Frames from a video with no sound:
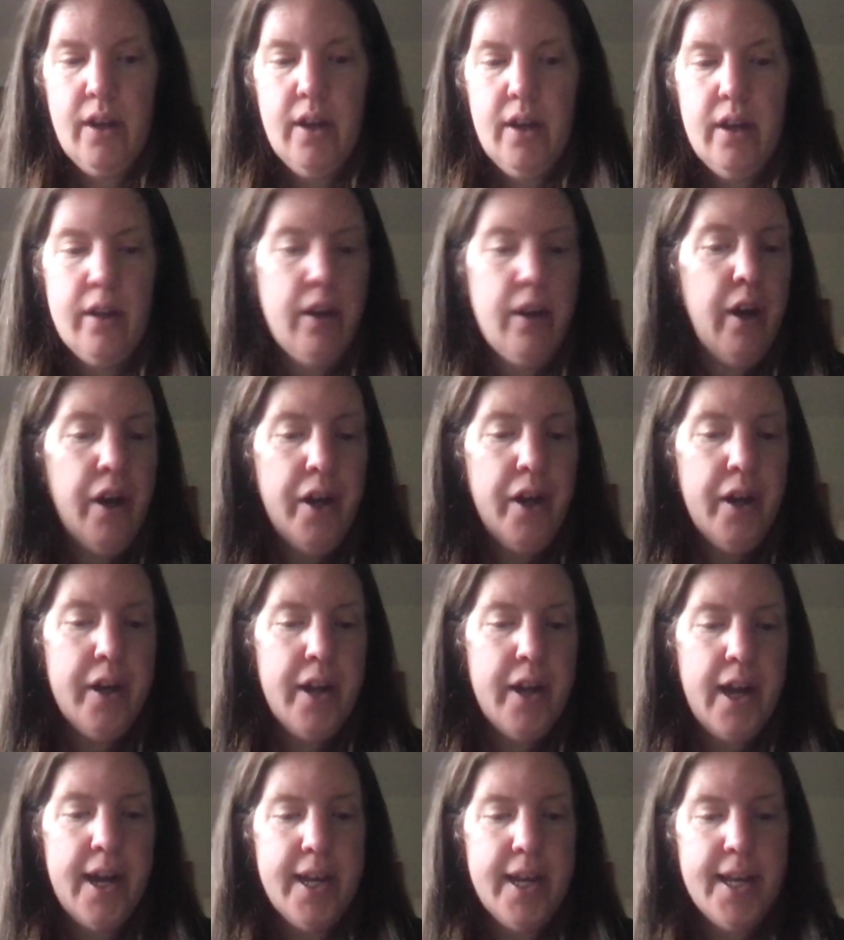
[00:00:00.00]
God,
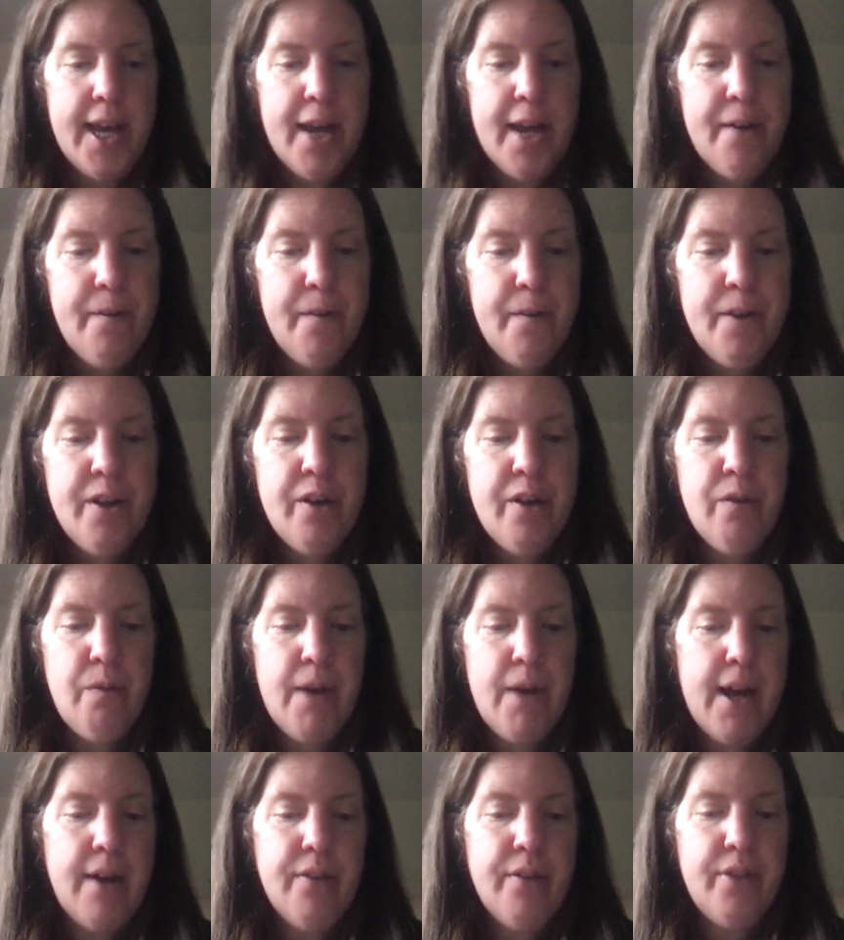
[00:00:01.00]
I carry
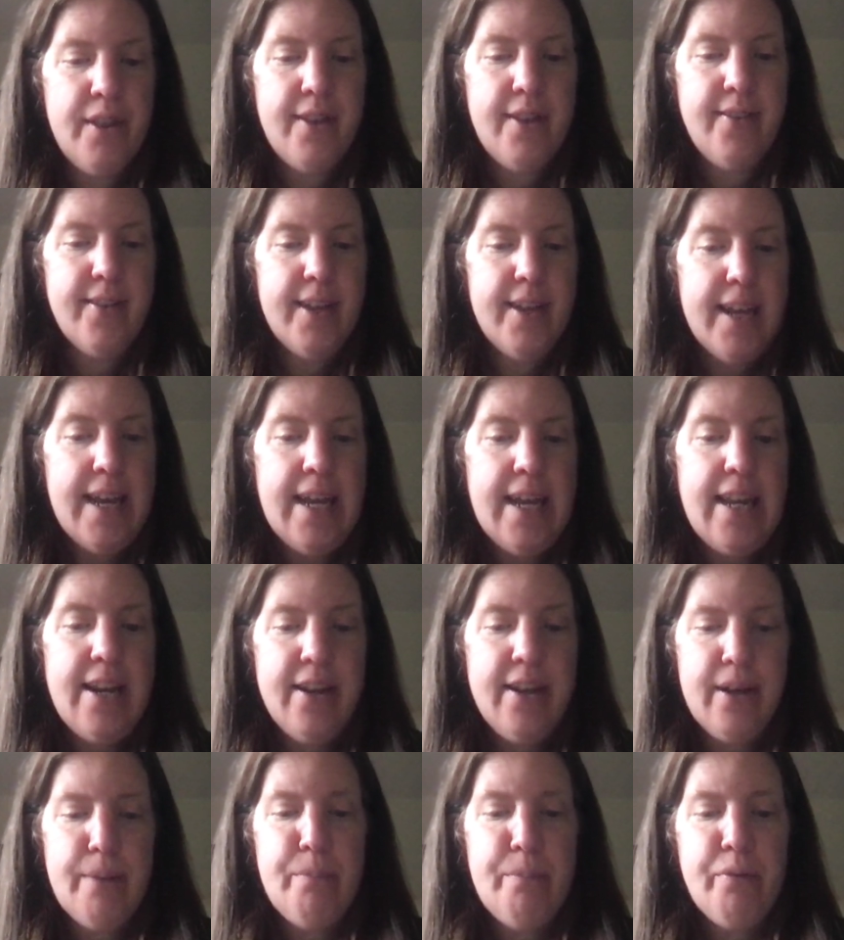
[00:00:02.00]
around this
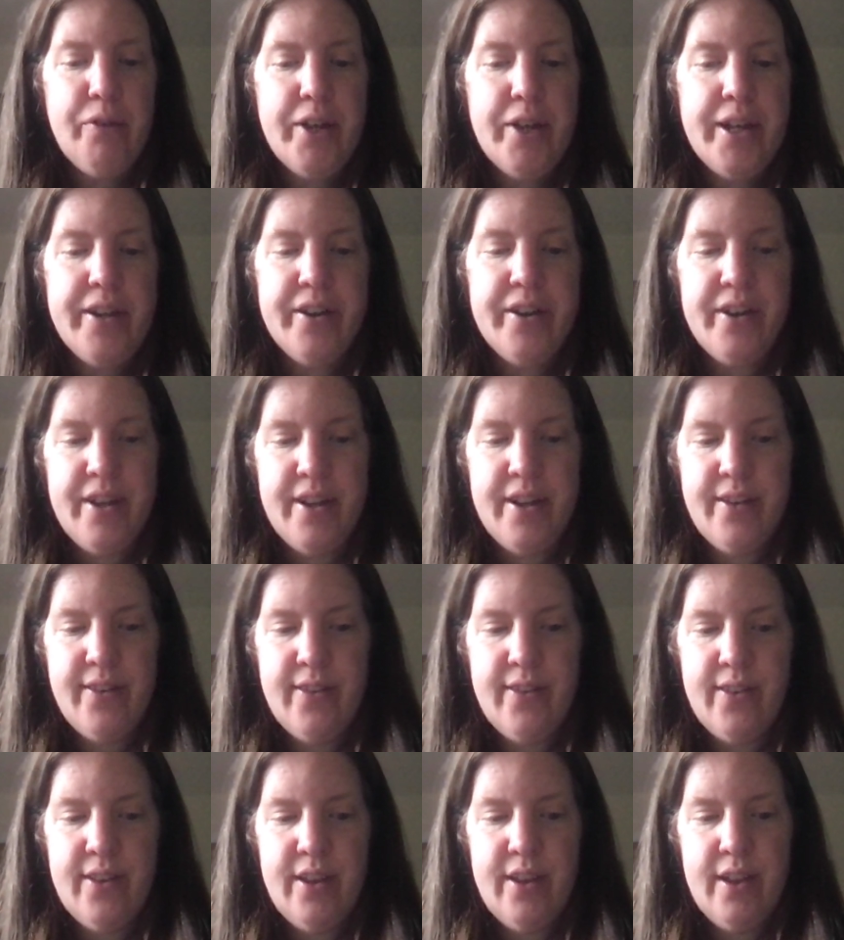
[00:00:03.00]

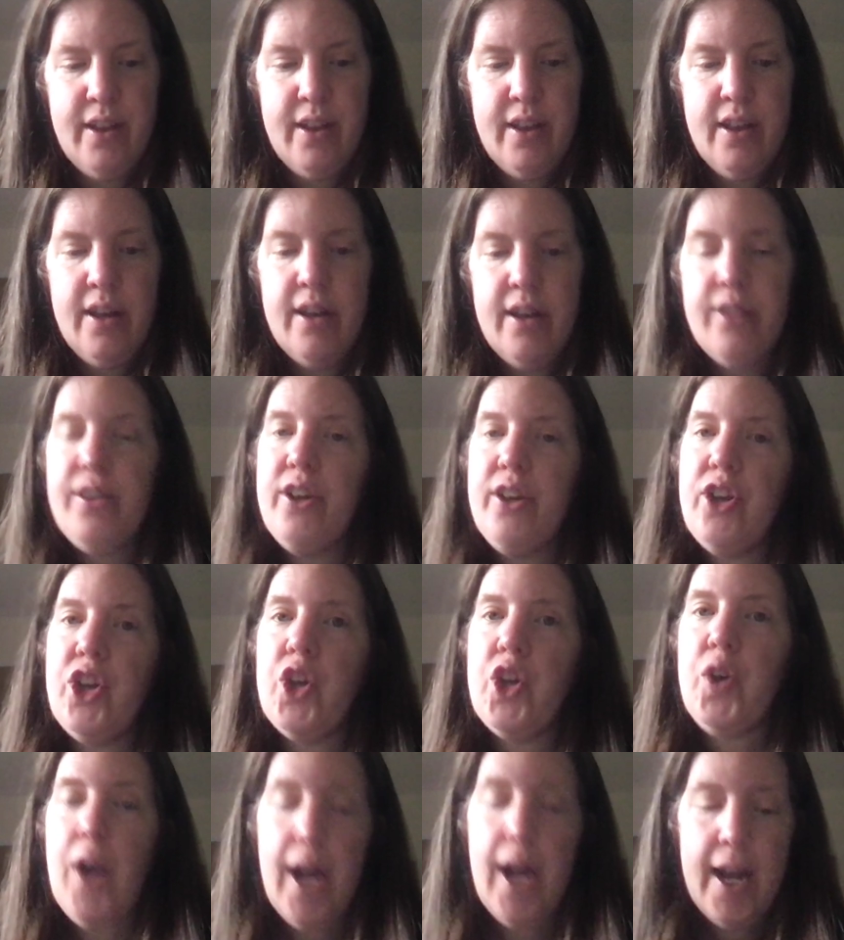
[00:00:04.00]
incompleteness the
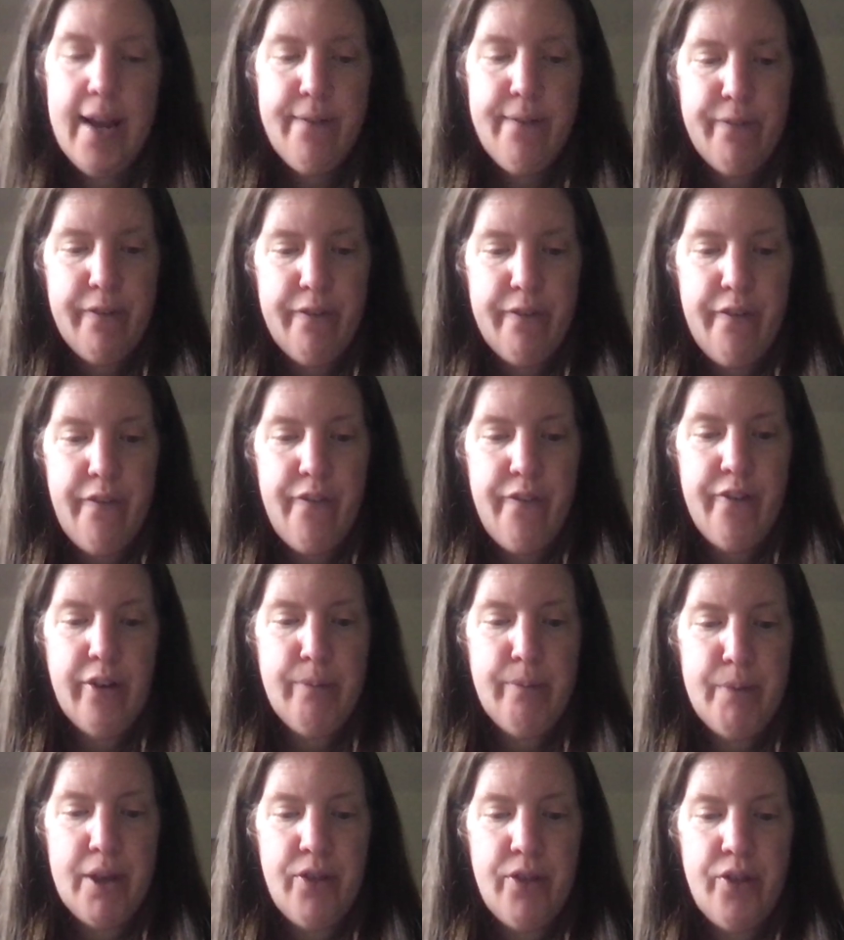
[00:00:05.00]
strive for
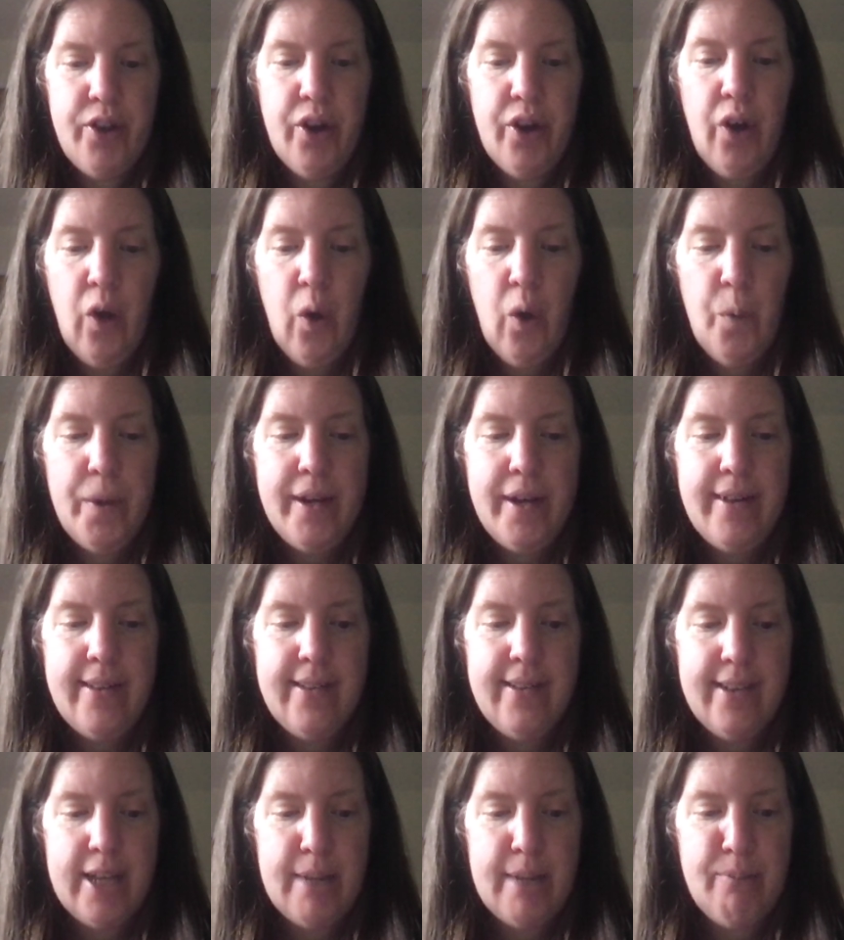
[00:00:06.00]
fulfillment that always
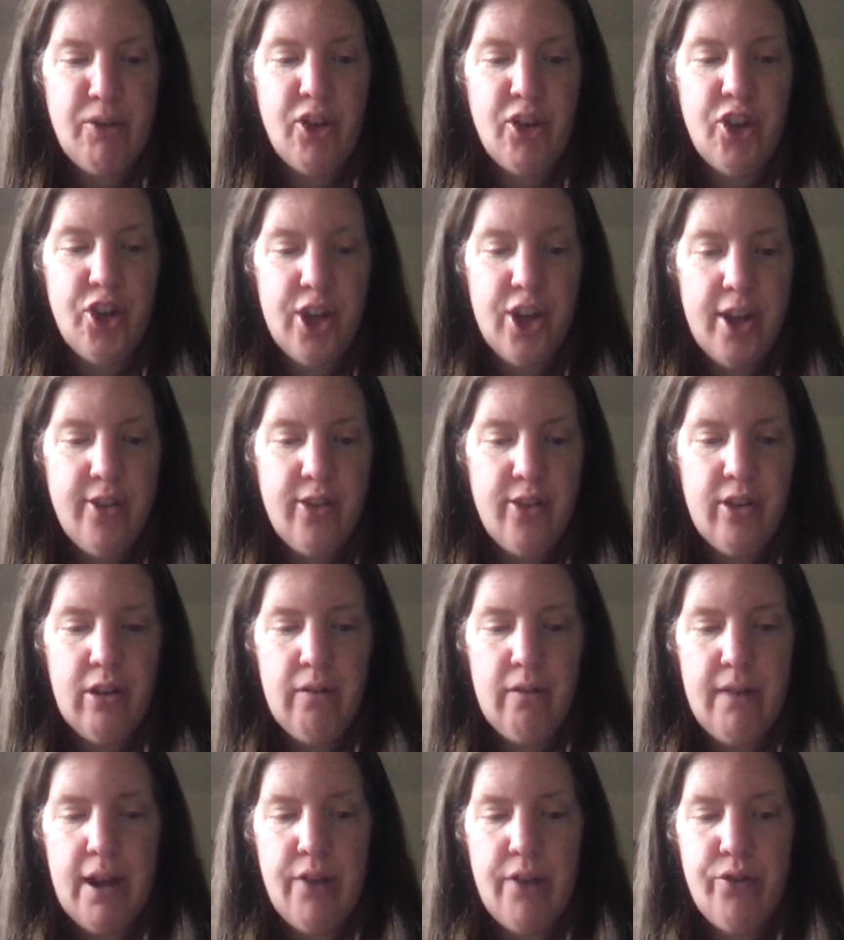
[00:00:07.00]
seems just
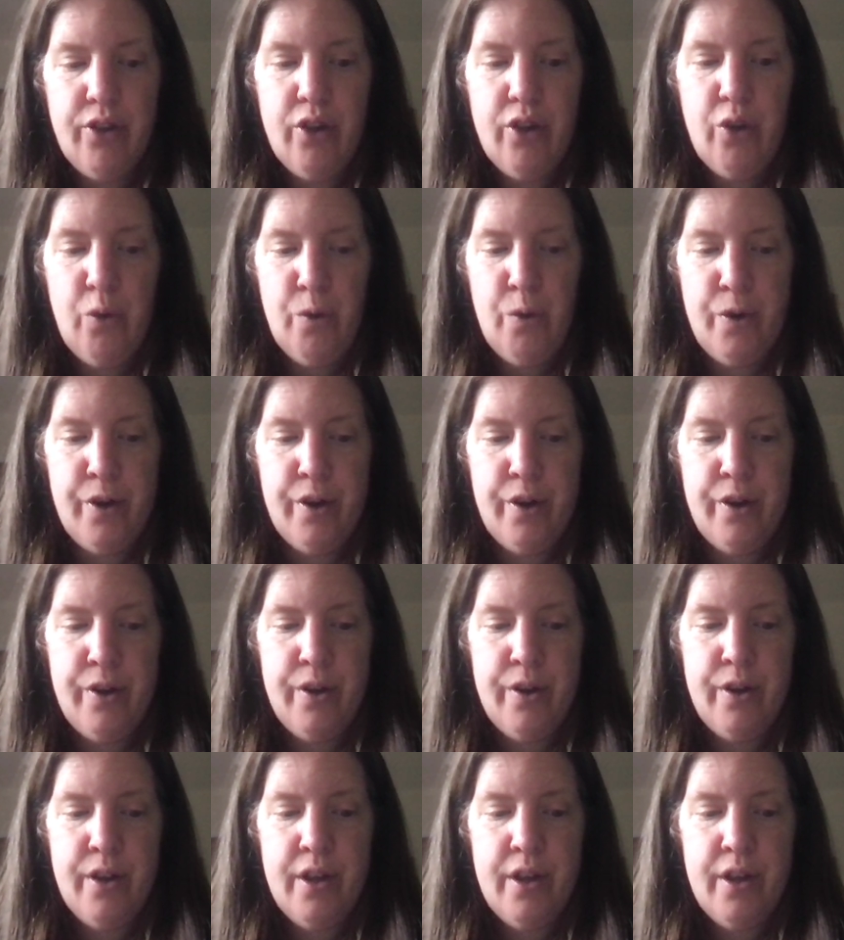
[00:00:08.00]
around the corner.